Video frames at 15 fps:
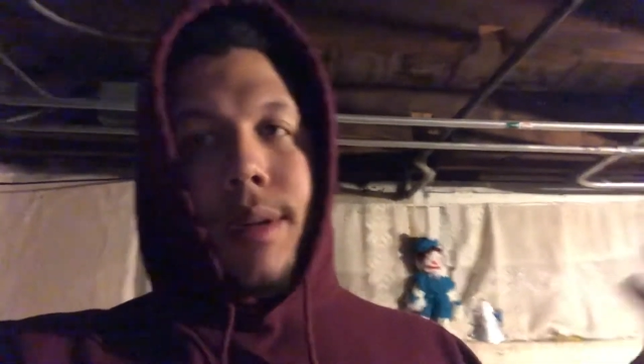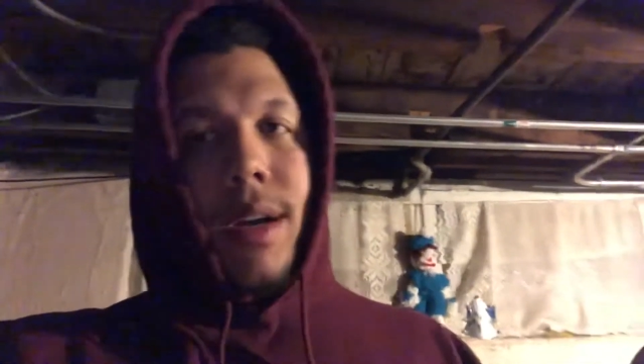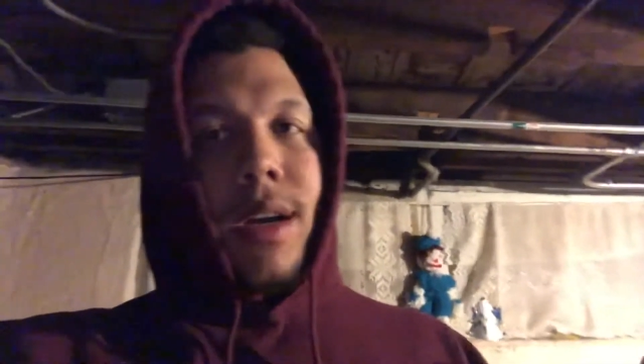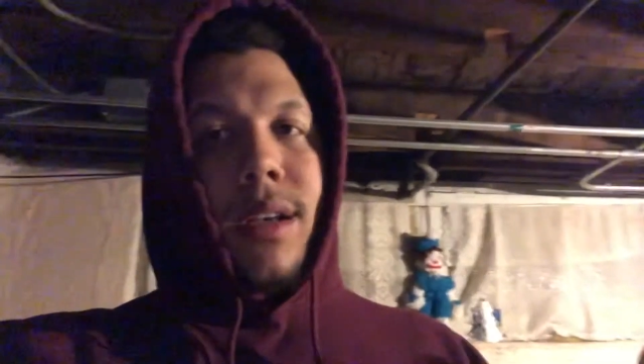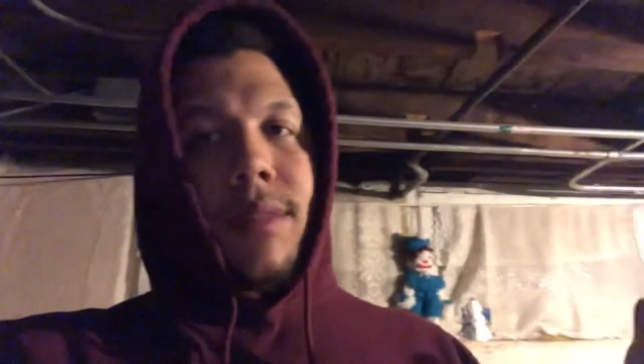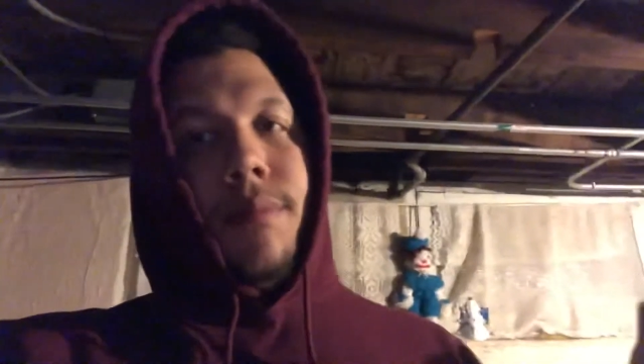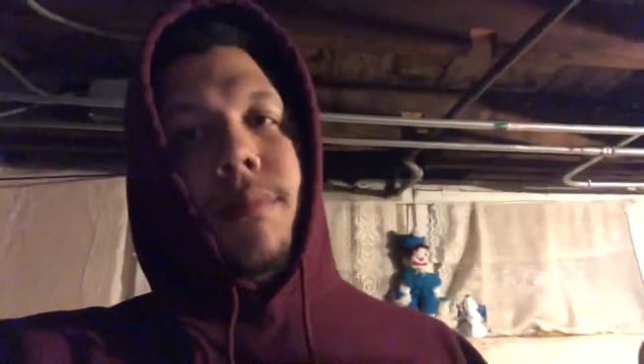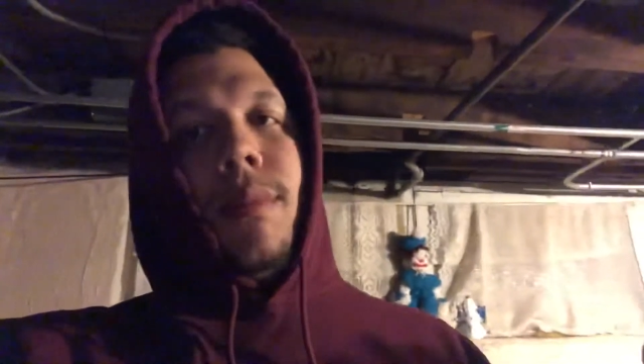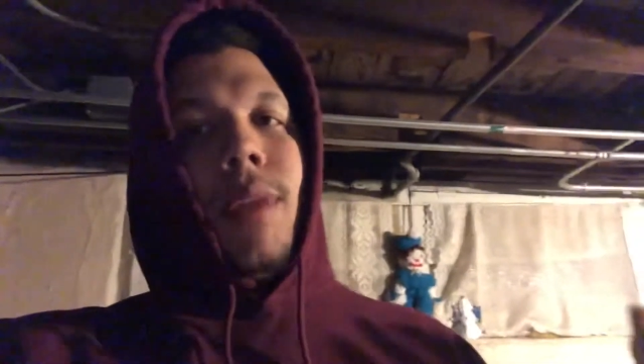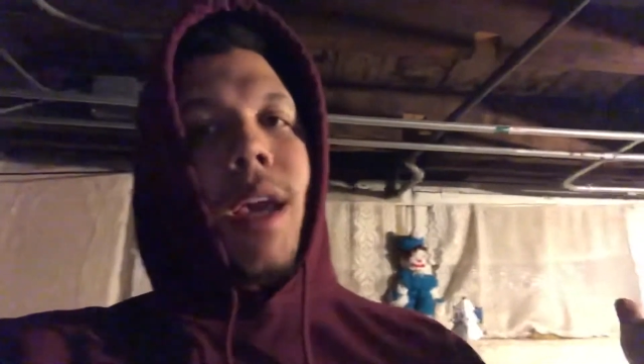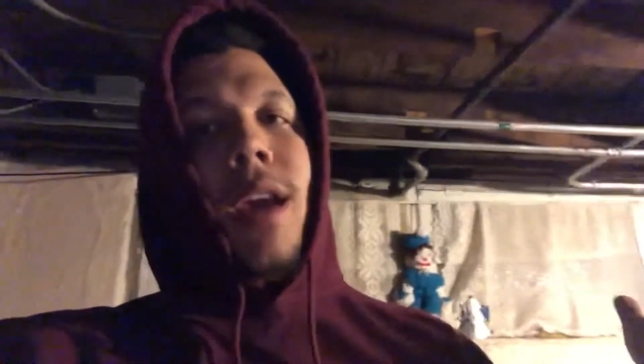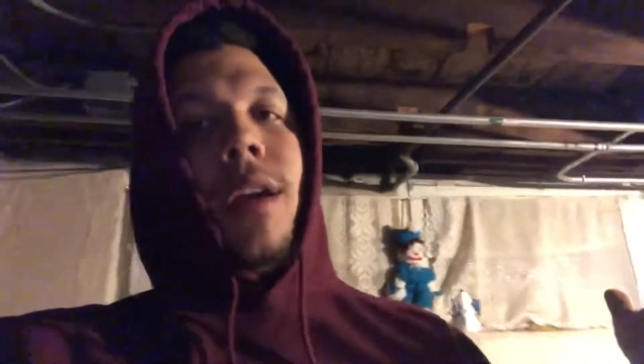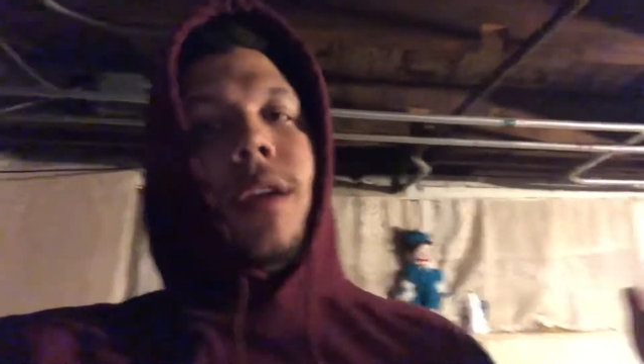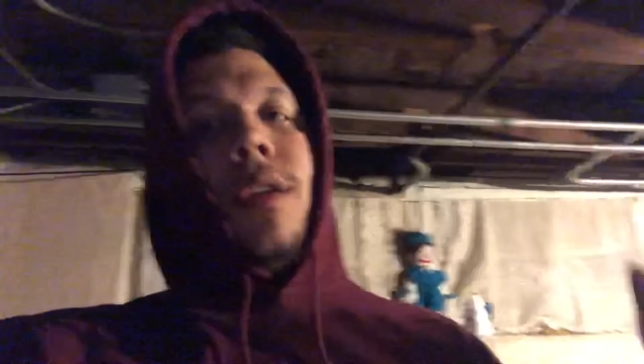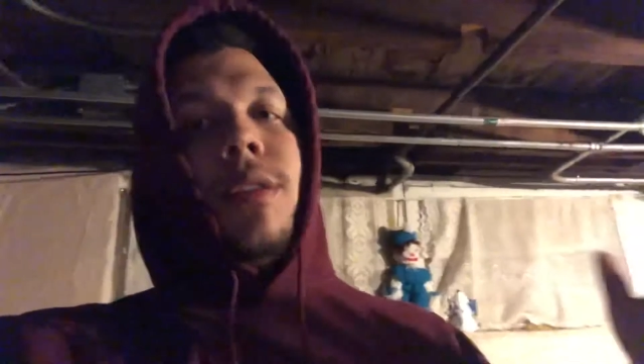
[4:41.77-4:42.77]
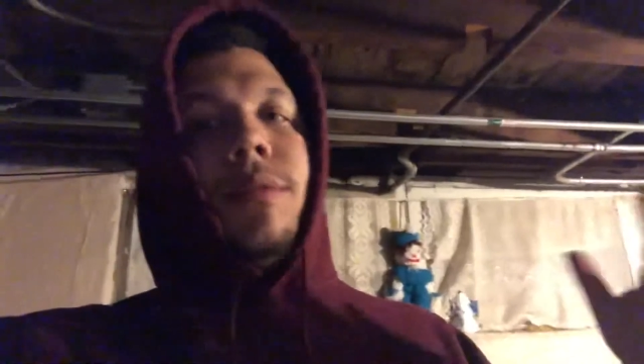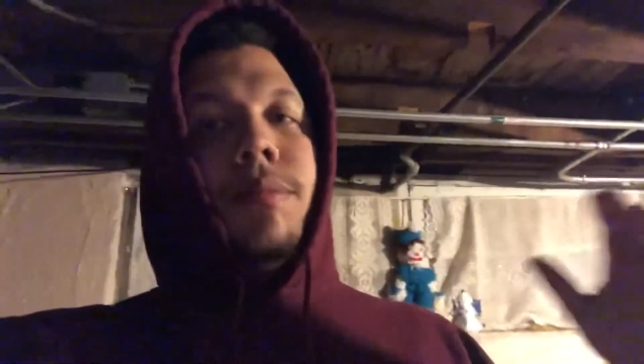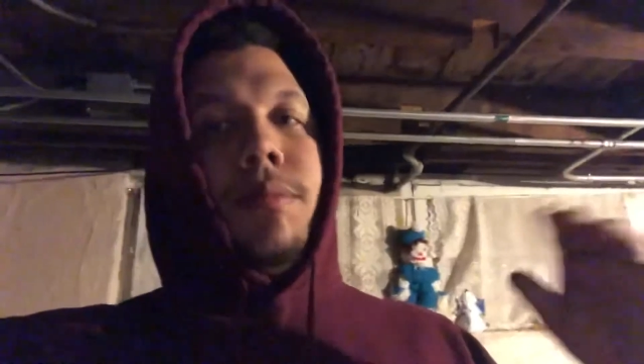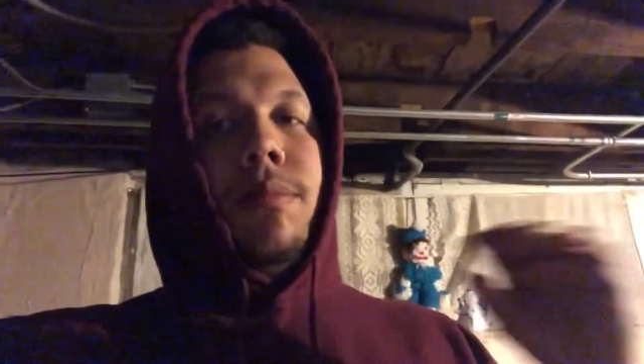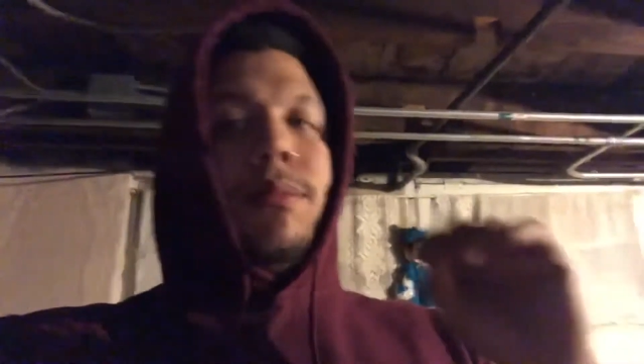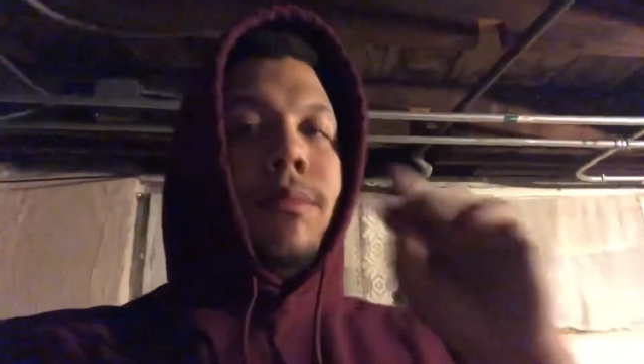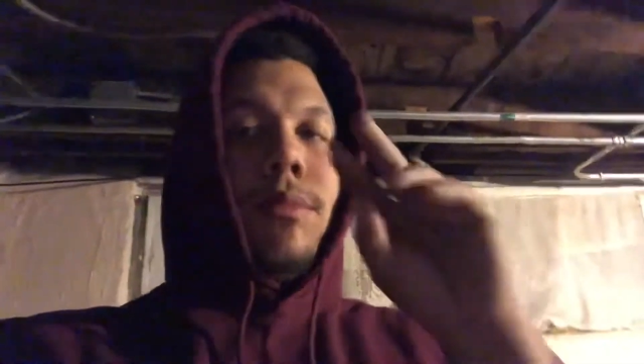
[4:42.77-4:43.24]
a 800
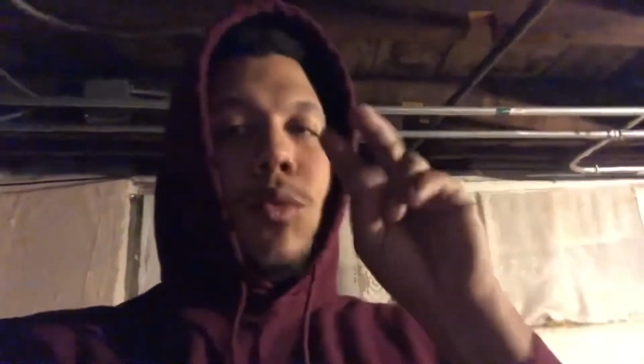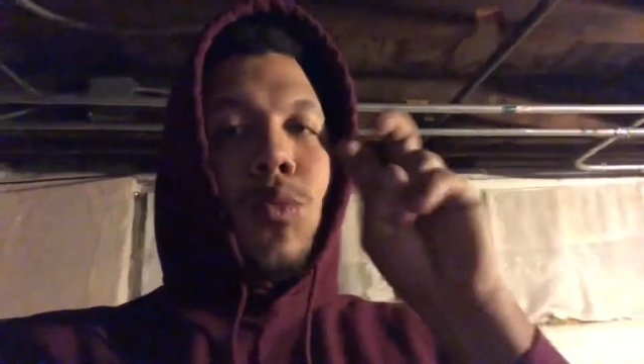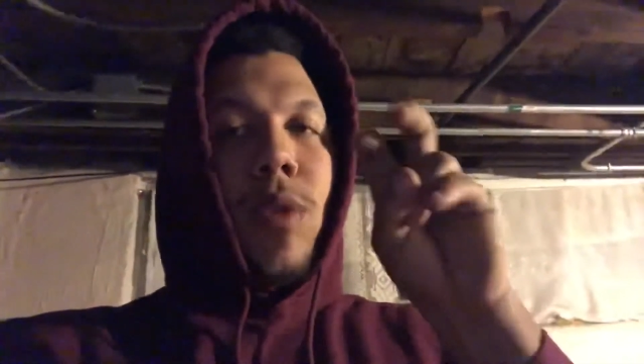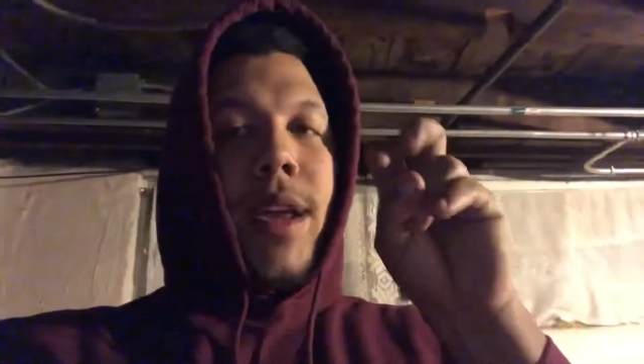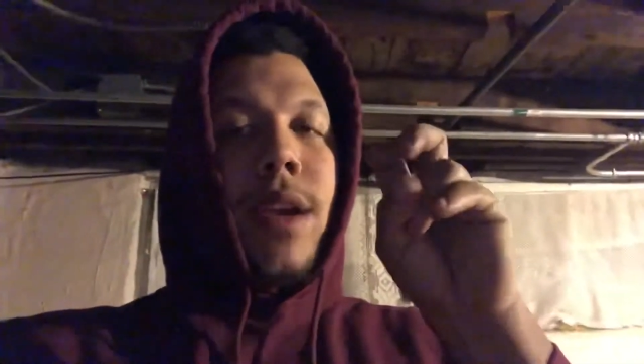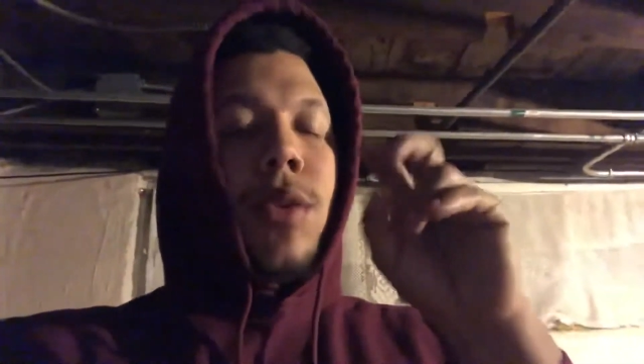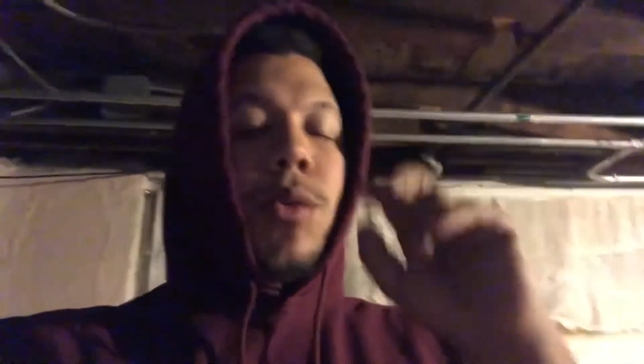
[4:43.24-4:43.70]
rated